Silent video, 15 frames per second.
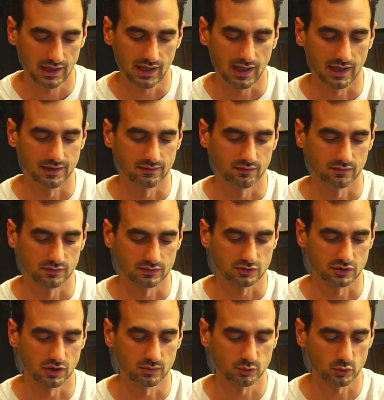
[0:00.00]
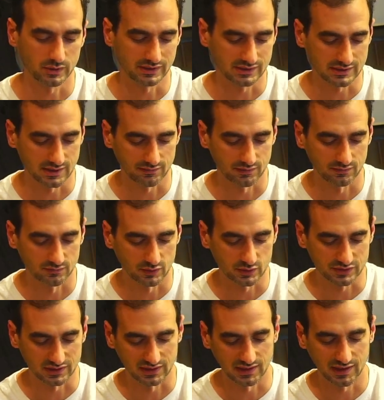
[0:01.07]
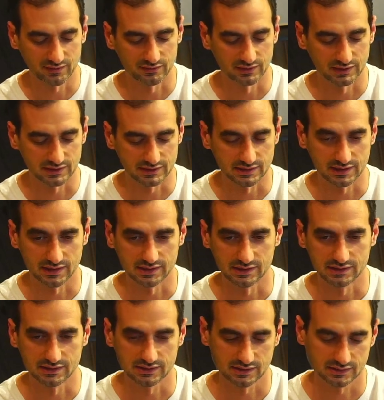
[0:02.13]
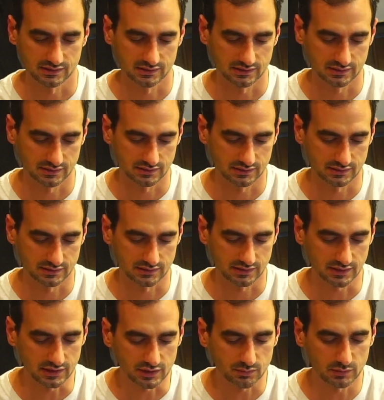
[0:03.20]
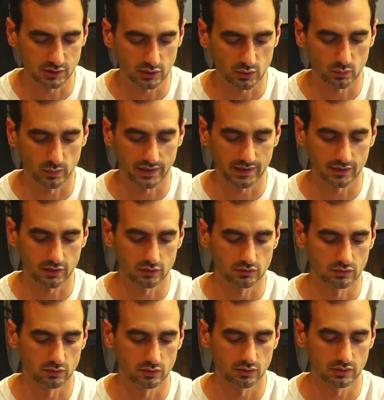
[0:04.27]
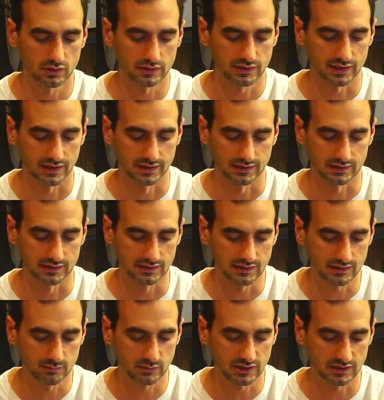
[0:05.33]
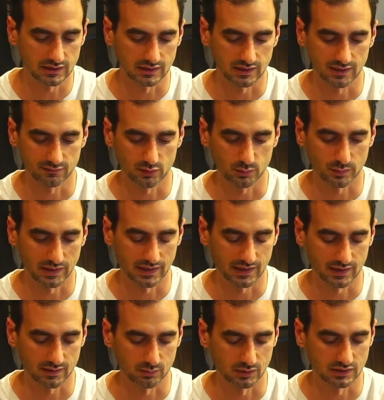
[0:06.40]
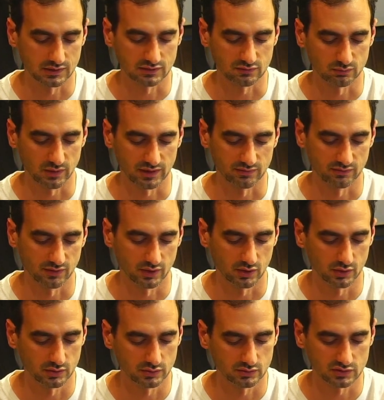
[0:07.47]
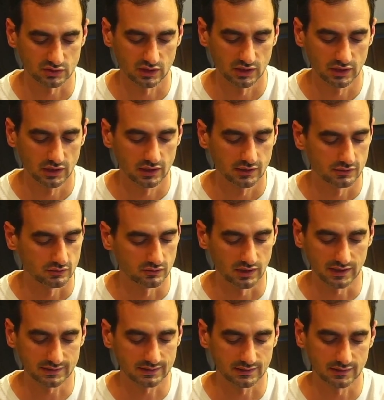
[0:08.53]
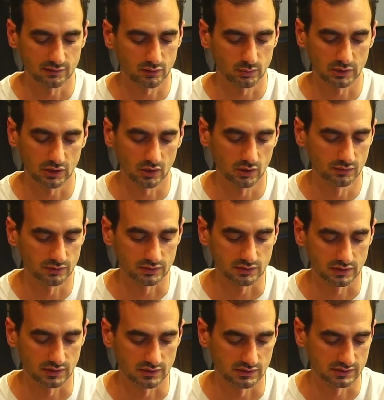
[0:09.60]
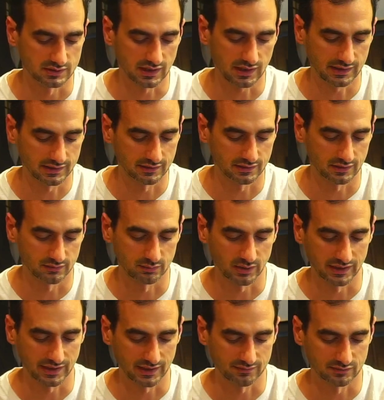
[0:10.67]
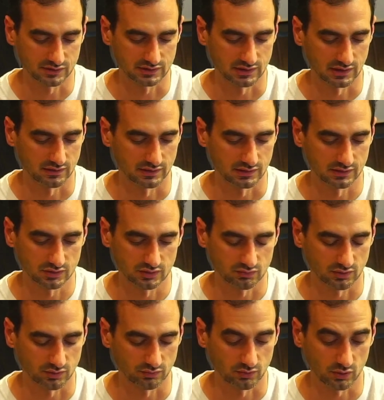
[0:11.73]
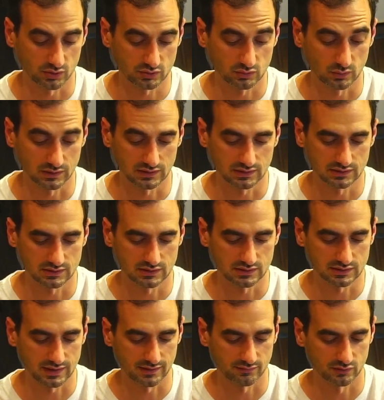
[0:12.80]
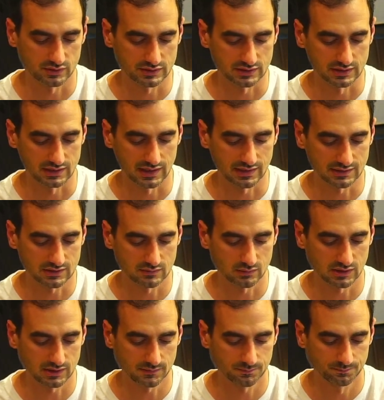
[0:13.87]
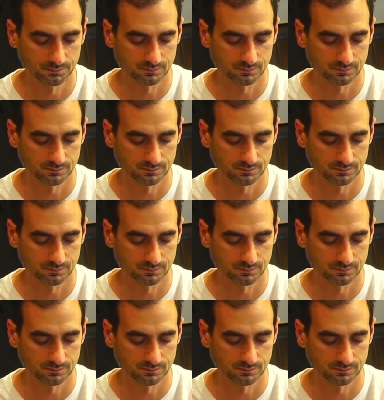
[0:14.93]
And in Psalm 27 and verse 11, it says, "Teach me your way, O Lord, and lead me in a level path because of my foes. Do not deliver me over to the desire of my adversaries, for false witnesses have risen against me,